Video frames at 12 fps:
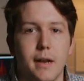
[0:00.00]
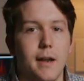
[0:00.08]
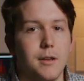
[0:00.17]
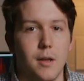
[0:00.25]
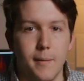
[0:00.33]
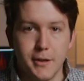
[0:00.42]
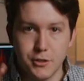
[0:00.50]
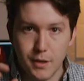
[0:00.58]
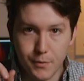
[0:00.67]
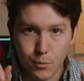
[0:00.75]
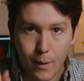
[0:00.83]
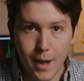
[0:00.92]
and you make sure you
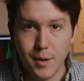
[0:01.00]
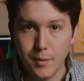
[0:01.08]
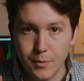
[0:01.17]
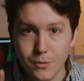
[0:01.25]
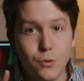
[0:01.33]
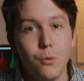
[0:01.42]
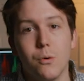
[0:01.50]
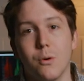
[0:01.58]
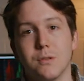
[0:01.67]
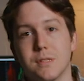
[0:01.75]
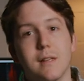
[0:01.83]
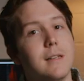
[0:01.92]
have the right
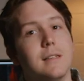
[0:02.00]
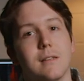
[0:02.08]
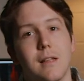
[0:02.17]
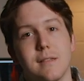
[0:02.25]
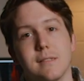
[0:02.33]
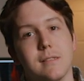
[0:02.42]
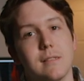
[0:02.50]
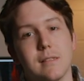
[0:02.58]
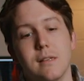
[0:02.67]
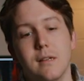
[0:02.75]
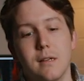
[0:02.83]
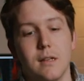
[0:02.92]
tools to clean the
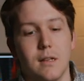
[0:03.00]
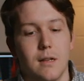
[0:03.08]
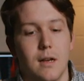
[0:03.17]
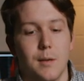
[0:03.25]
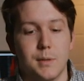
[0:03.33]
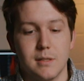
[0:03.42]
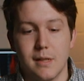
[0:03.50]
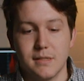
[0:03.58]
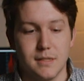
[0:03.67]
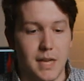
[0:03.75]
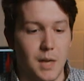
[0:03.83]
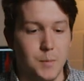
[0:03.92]
lenses. Um, these
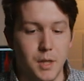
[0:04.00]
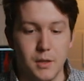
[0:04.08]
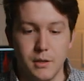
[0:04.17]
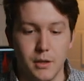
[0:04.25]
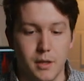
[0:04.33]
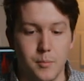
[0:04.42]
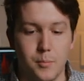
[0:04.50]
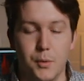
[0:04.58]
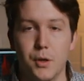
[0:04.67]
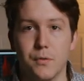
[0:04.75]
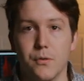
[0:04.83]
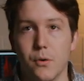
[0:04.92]
lenses came in looking
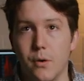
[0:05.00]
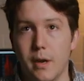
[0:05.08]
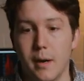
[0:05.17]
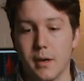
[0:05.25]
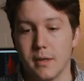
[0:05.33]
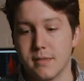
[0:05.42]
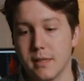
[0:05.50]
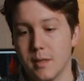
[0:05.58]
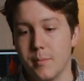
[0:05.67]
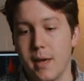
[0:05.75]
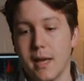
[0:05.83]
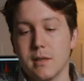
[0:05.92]
beautiful, and I'm gonna send
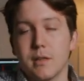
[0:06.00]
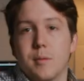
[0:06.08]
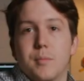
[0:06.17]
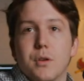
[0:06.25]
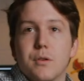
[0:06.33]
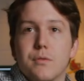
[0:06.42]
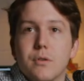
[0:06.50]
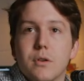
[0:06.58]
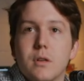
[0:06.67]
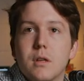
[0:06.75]
them back looking beautiful.